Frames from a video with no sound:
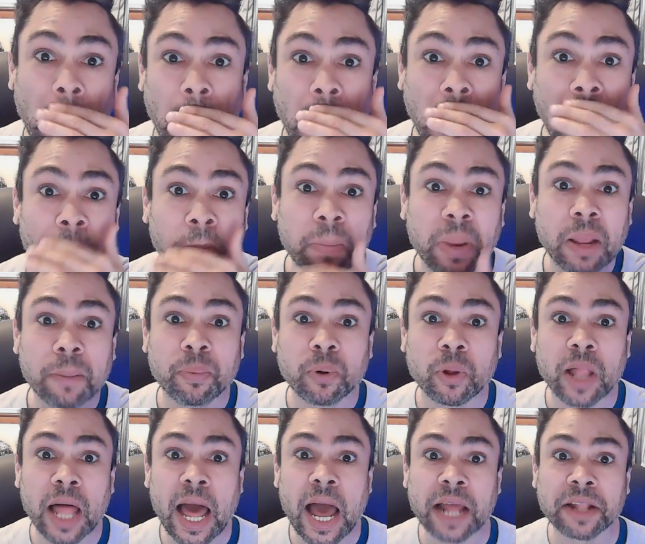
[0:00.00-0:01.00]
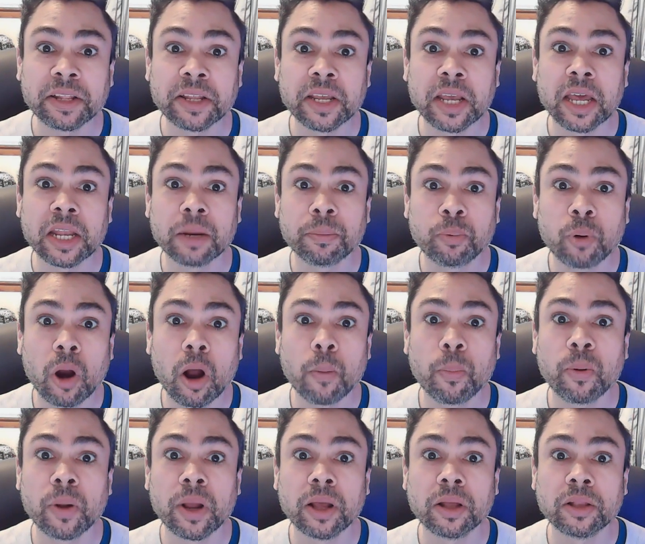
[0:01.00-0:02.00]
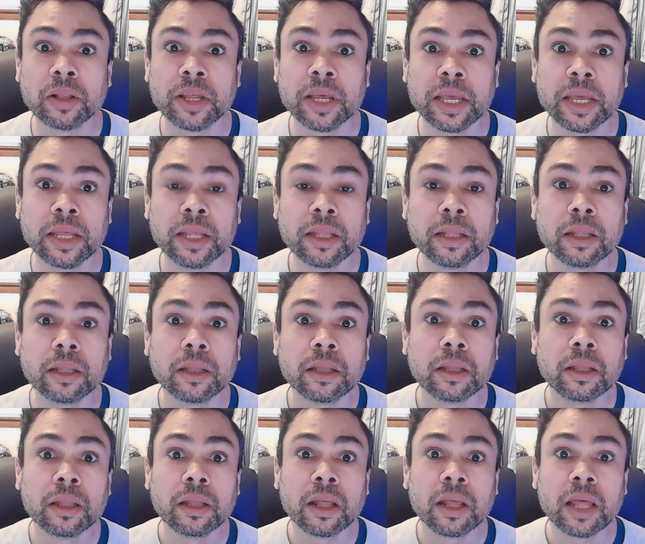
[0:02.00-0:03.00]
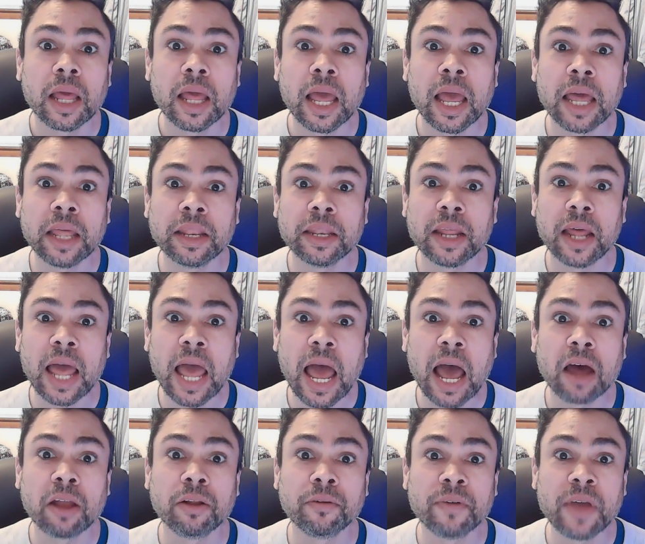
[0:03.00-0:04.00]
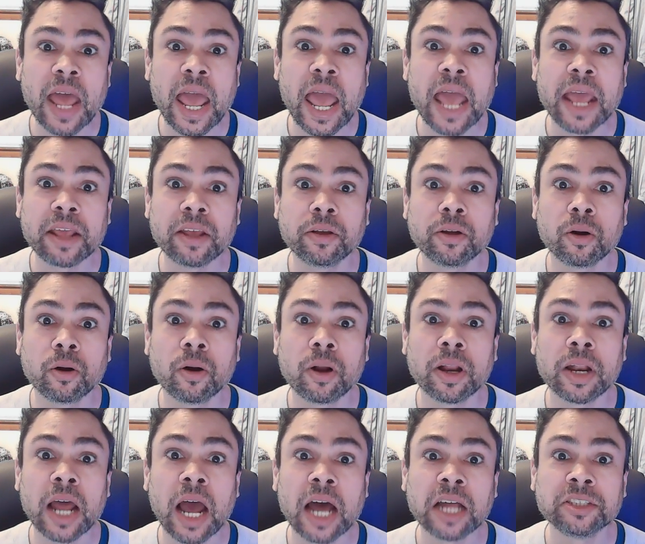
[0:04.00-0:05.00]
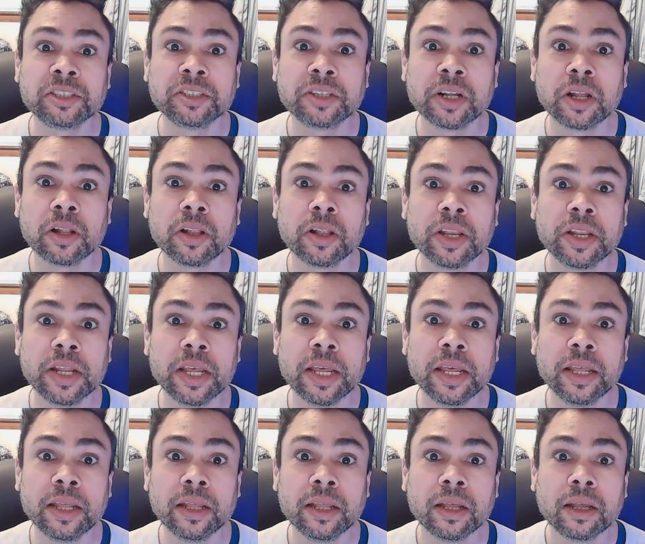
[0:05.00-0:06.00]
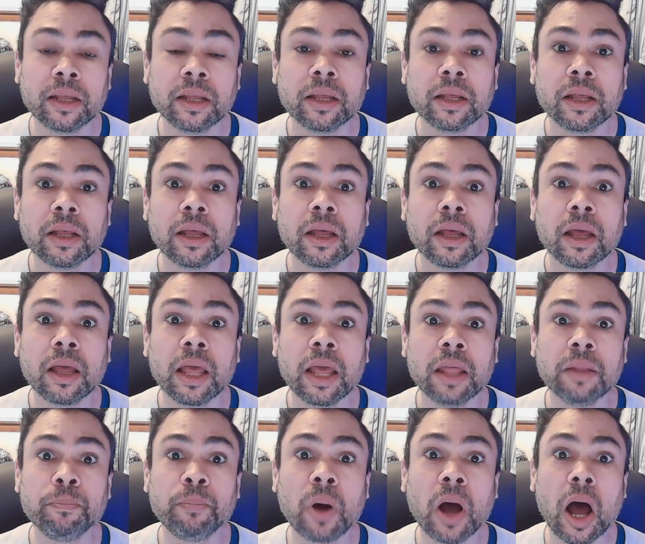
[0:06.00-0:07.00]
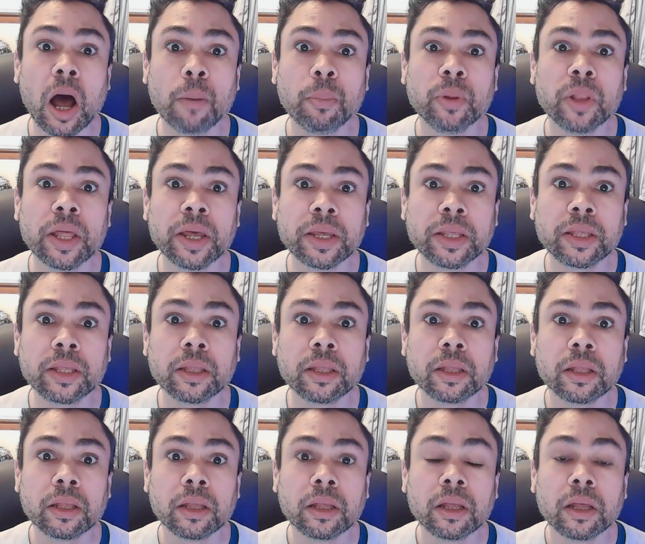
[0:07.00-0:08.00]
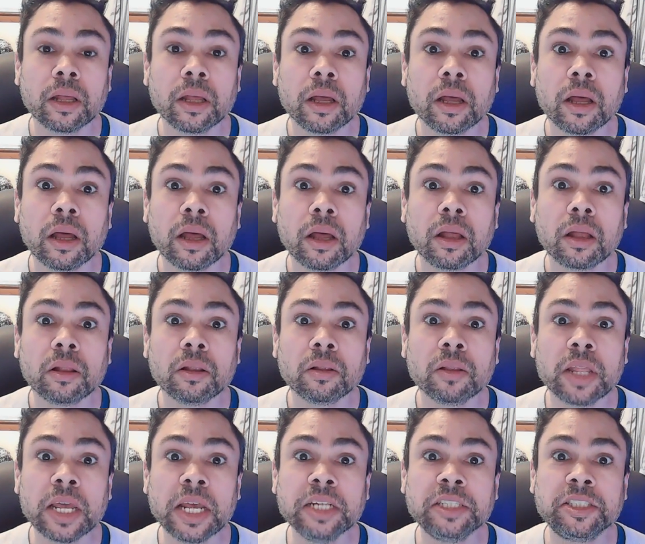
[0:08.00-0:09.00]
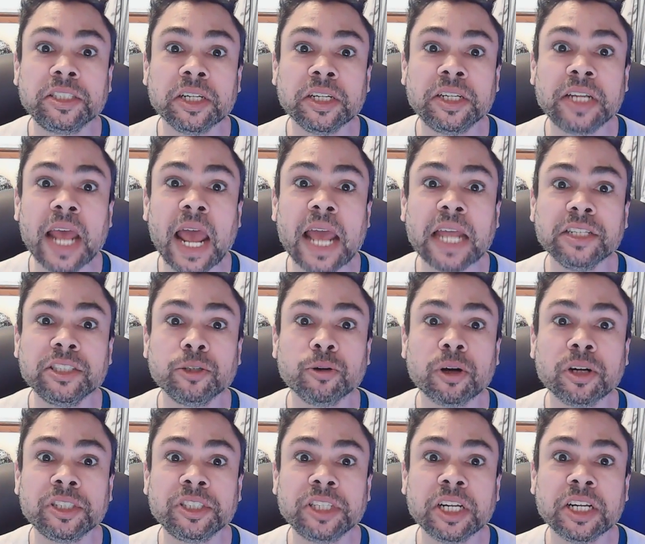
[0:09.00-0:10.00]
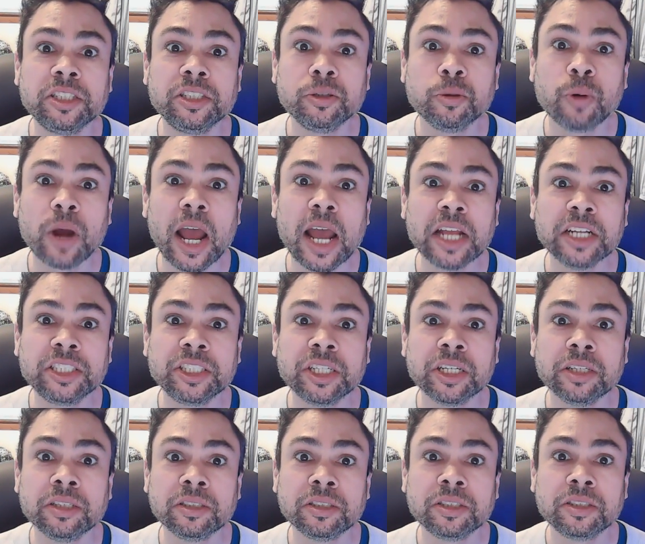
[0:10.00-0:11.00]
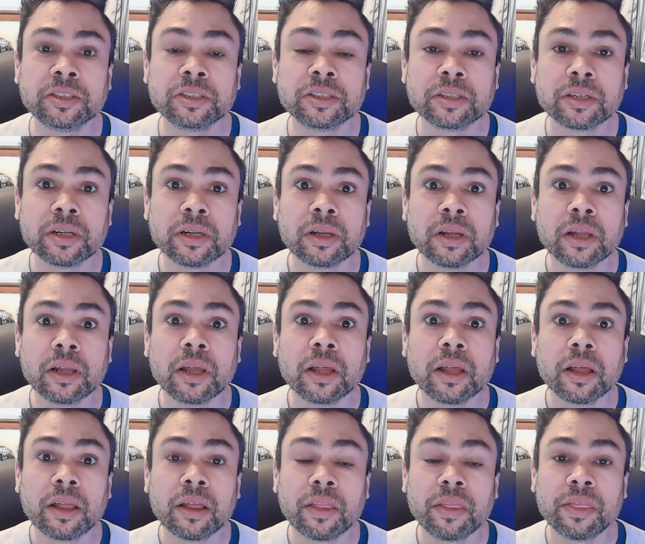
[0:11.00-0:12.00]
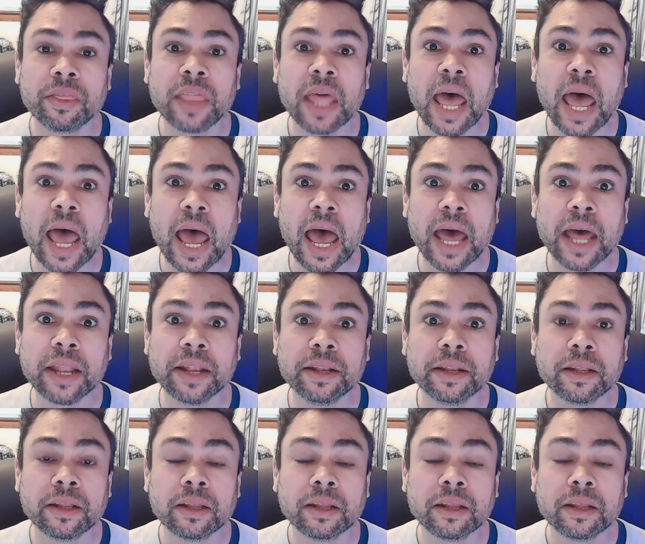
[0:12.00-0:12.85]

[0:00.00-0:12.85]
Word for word: And people acting inappropriately and out of anger and hostility in public leads to dangerous situations that